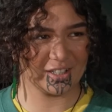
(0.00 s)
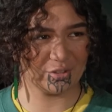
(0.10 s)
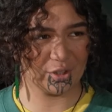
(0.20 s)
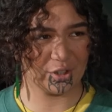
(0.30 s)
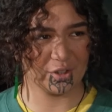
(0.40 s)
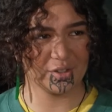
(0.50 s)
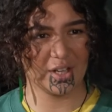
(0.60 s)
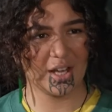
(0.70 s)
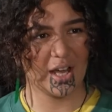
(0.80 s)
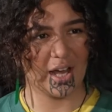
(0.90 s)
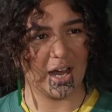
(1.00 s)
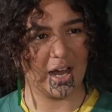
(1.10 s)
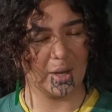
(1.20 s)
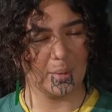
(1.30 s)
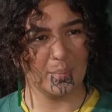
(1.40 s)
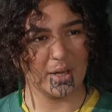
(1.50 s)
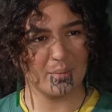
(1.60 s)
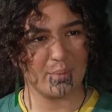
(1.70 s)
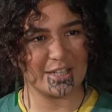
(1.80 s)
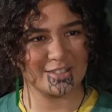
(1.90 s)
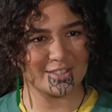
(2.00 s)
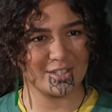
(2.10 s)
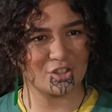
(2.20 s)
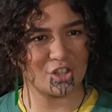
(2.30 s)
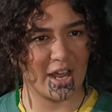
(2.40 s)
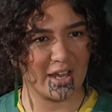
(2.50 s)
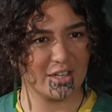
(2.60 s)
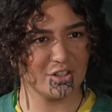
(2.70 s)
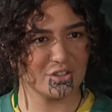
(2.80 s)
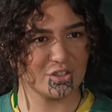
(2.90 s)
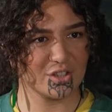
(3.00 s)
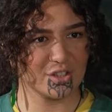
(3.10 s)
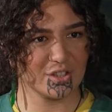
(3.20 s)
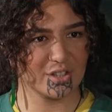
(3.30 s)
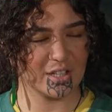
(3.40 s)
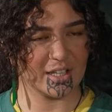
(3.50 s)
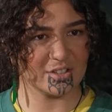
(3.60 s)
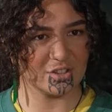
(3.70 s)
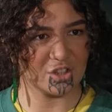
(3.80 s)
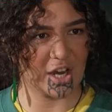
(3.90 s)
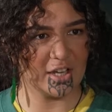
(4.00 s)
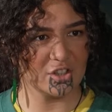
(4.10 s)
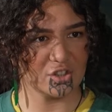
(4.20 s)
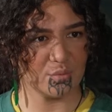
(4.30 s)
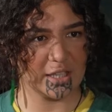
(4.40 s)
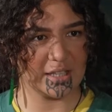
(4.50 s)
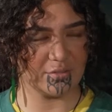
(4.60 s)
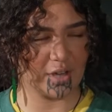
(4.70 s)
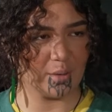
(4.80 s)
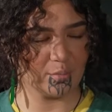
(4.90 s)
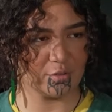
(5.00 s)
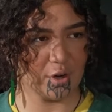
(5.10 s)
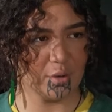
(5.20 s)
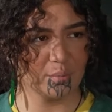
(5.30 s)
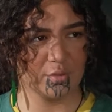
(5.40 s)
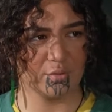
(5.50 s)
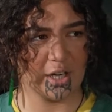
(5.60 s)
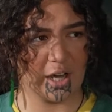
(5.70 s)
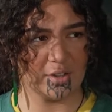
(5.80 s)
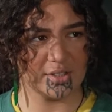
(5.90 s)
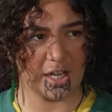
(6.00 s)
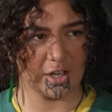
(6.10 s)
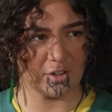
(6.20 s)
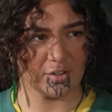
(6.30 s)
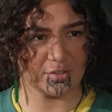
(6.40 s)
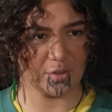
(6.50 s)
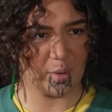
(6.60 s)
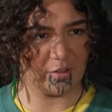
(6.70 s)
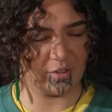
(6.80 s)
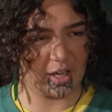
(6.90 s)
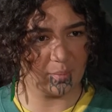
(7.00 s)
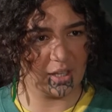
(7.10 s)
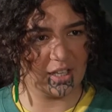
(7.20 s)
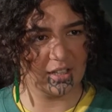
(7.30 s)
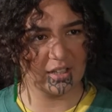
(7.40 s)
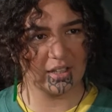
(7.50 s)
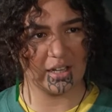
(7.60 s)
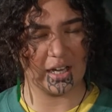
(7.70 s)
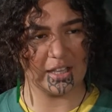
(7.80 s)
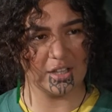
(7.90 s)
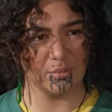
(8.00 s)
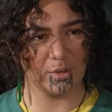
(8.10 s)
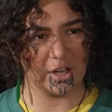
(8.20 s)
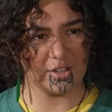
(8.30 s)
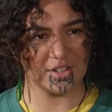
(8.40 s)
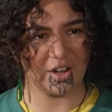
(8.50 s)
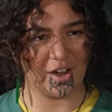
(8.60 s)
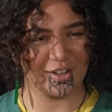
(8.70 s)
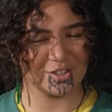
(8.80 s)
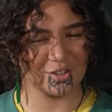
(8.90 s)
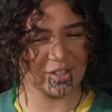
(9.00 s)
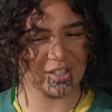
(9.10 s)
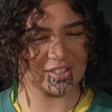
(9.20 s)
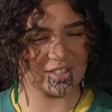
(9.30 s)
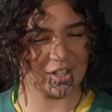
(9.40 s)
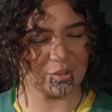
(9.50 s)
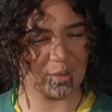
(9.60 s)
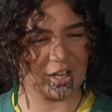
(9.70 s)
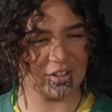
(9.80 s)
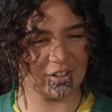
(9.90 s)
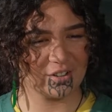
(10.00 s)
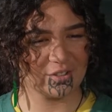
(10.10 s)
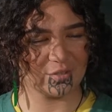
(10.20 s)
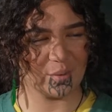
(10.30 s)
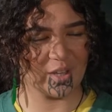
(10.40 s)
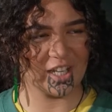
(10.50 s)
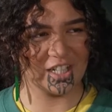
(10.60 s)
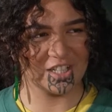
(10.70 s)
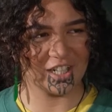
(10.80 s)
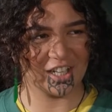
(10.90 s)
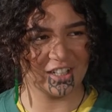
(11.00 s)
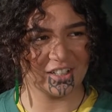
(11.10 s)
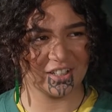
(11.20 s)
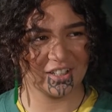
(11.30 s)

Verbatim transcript: at the world. Yeah. Um, but it's changed. It's changed where they've come from. When I was younger, it was from my family. And then when I was in high school, it started being from the internet,